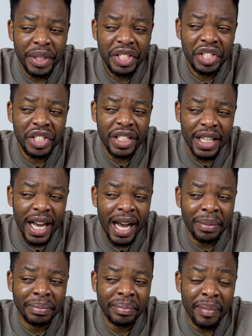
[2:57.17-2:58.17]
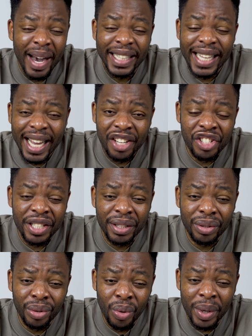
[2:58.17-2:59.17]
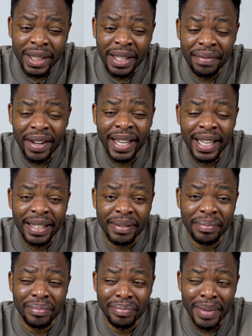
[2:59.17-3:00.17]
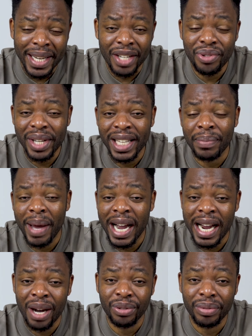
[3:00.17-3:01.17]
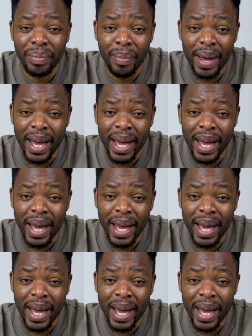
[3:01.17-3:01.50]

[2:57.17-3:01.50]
which I might actually do it if I can manage to get my account